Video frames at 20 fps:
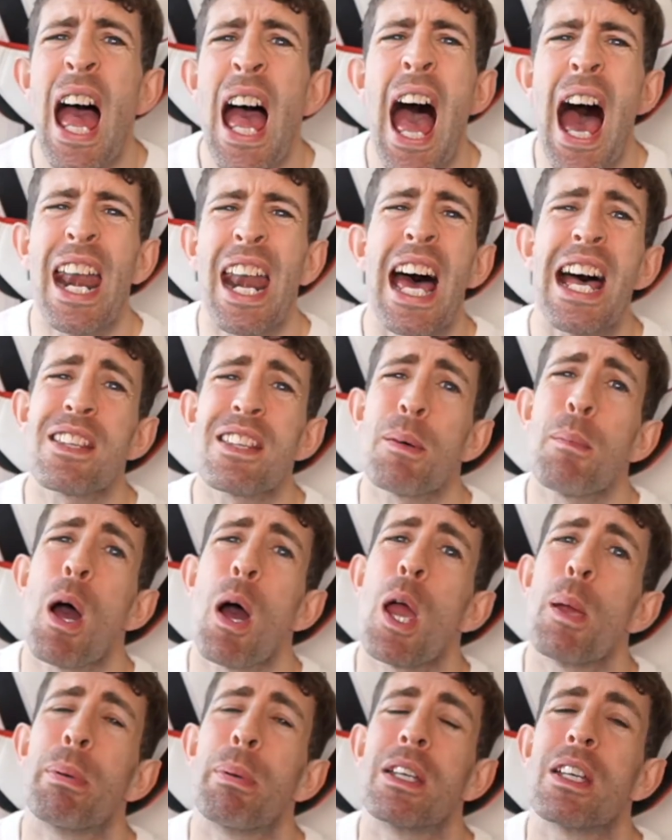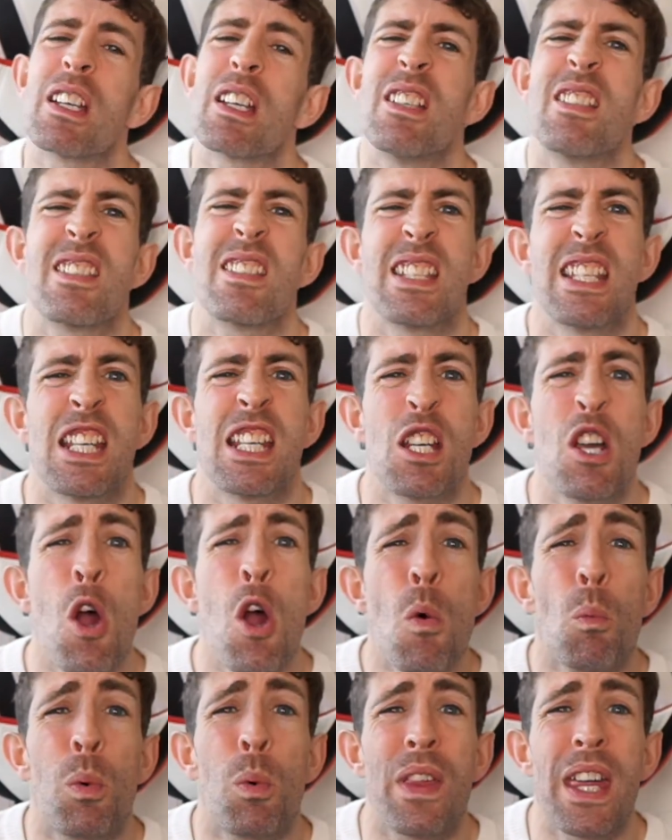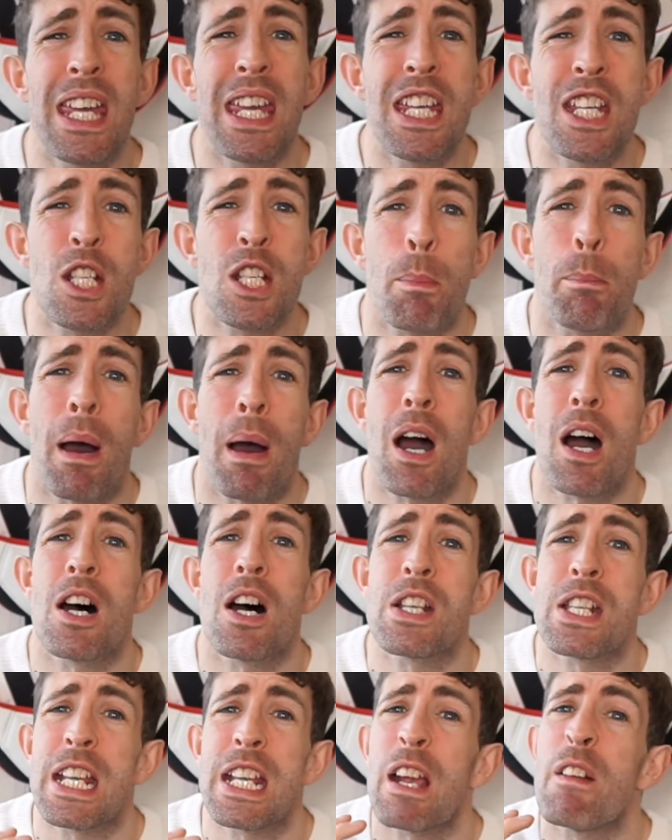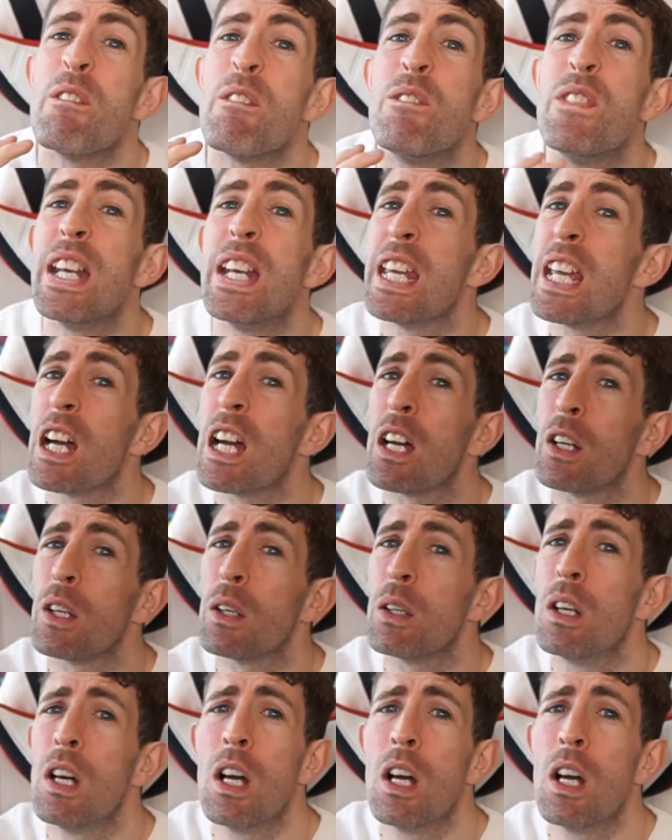and as I'm hoping you can see, with each passing video,